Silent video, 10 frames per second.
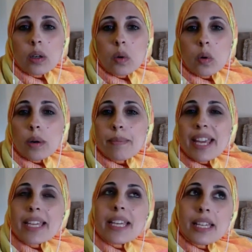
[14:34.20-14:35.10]
or
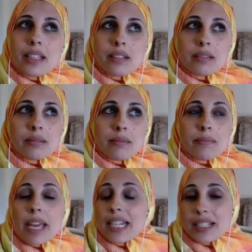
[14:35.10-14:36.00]
making
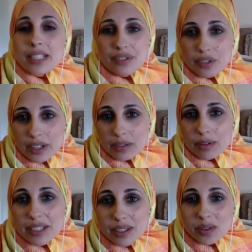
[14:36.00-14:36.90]
many different
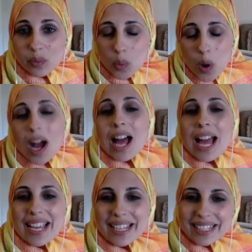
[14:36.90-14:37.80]
reasons
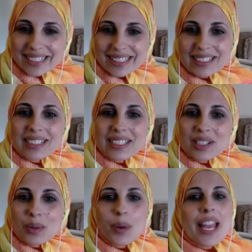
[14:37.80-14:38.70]
why
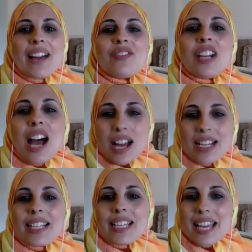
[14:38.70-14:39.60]
we have not
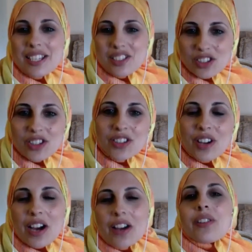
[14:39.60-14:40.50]
engaged
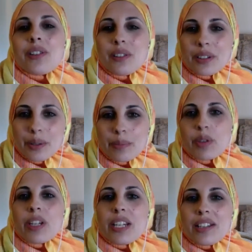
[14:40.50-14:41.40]
other
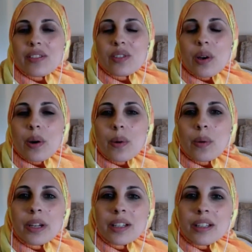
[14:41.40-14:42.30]
communities. So
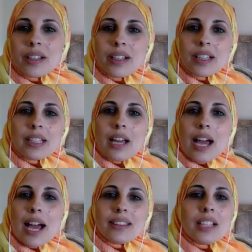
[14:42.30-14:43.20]

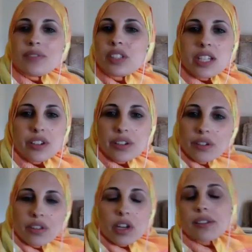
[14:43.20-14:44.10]
I'd love to hear your
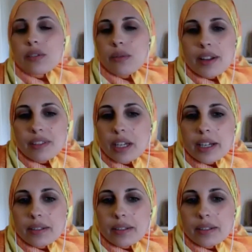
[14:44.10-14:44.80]
thoughts around that.